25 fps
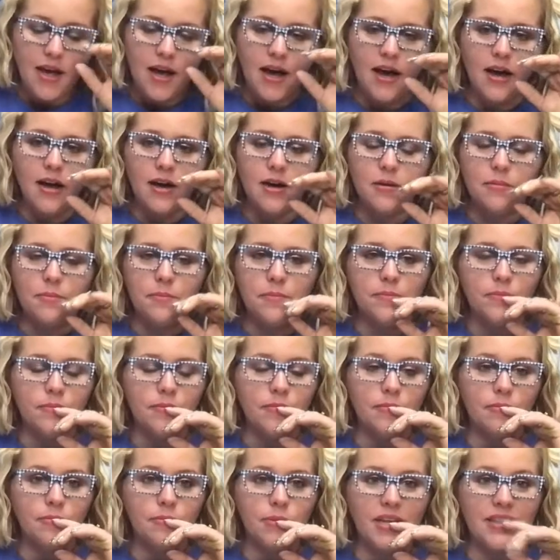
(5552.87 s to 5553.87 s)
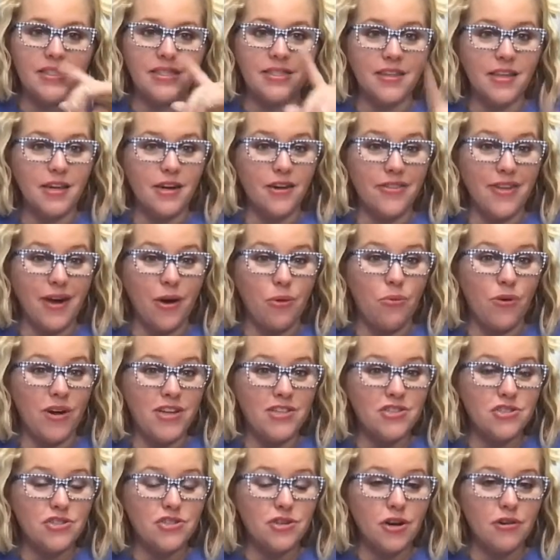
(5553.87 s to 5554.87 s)
Um, but you know that
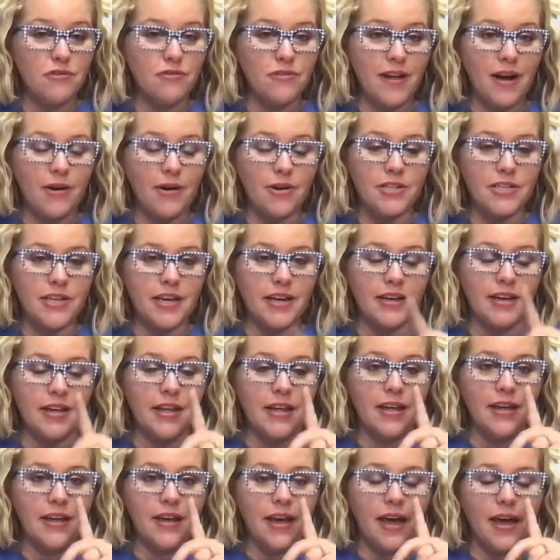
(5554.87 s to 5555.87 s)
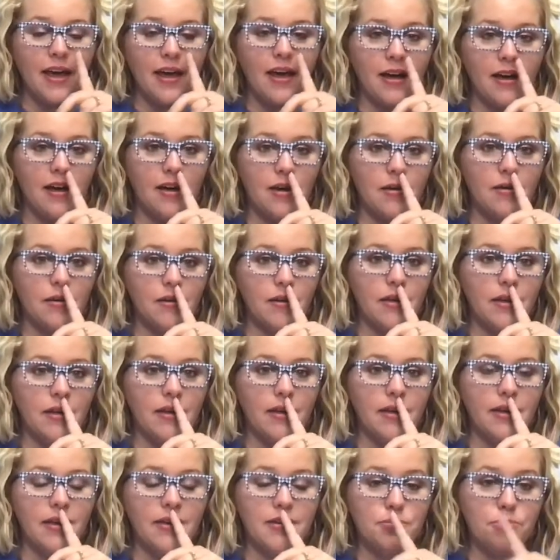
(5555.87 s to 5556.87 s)
one stroke flower technique uh,
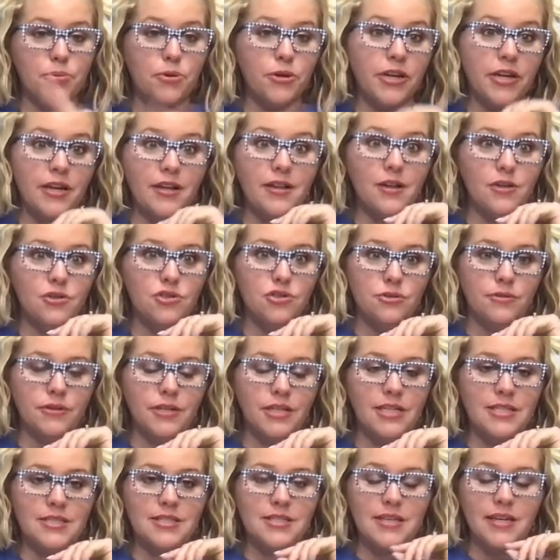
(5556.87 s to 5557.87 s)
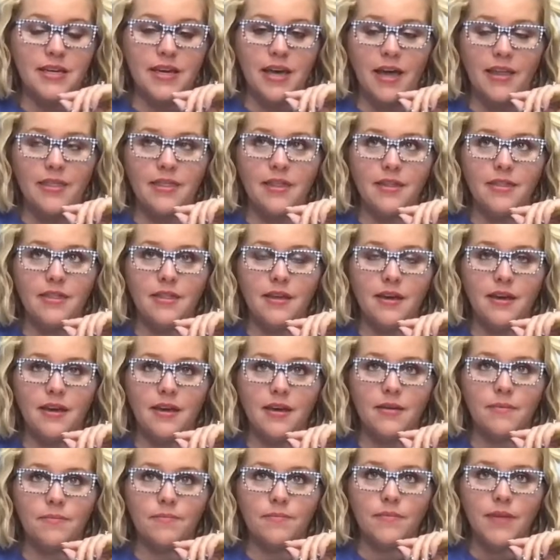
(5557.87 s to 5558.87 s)
is pretty close to realistic, and then
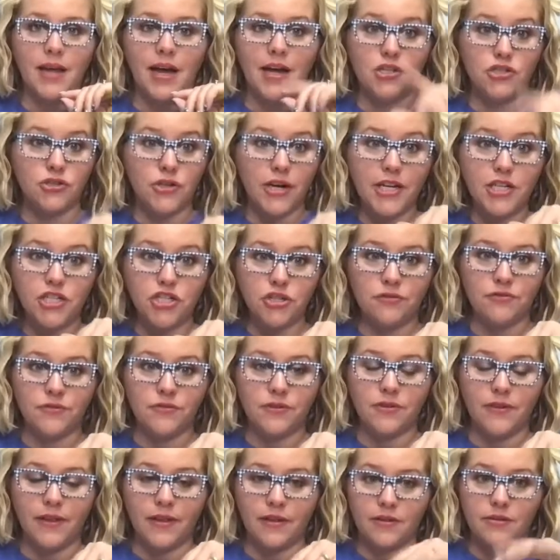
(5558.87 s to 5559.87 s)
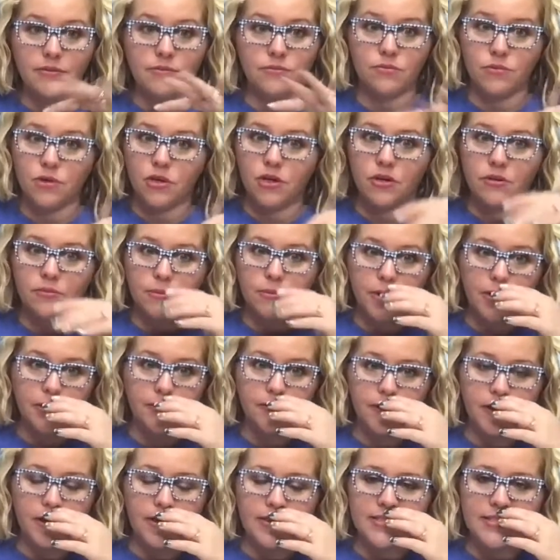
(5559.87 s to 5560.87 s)
the hydrangea uh, look pretty
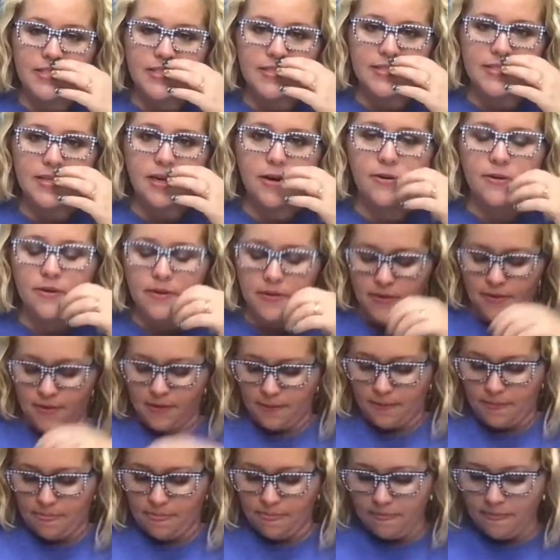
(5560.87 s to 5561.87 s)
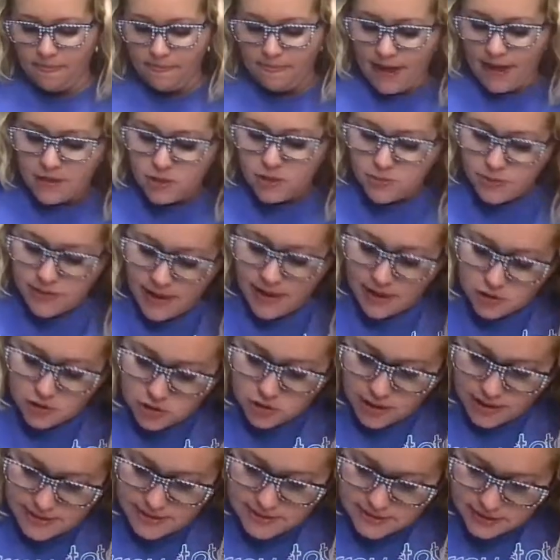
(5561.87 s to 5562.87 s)
realistic. And that's so without tracing. That's without
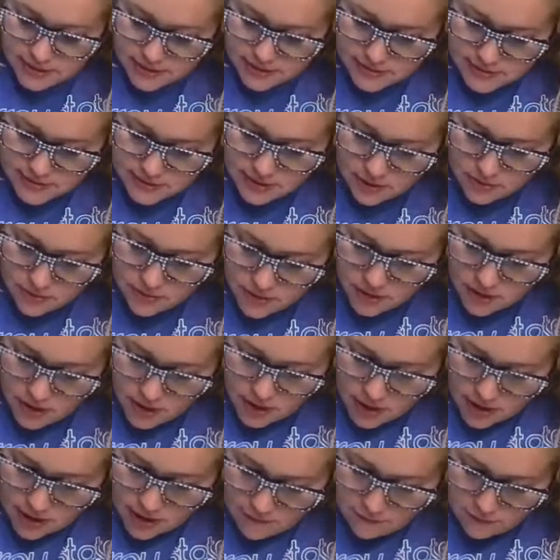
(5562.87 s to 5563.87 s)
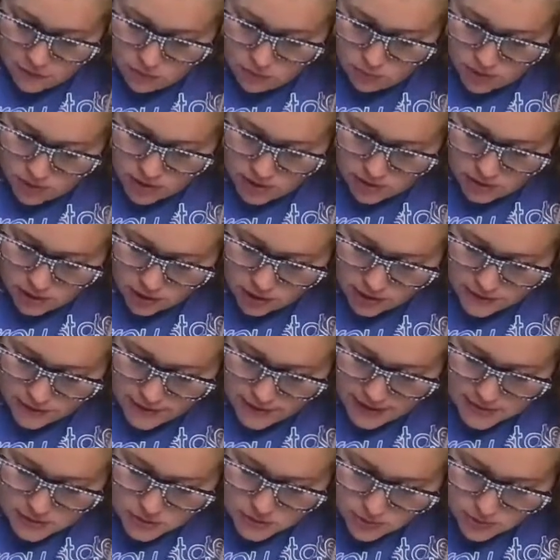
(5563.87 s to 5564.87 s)
tracing. So if you want to learn that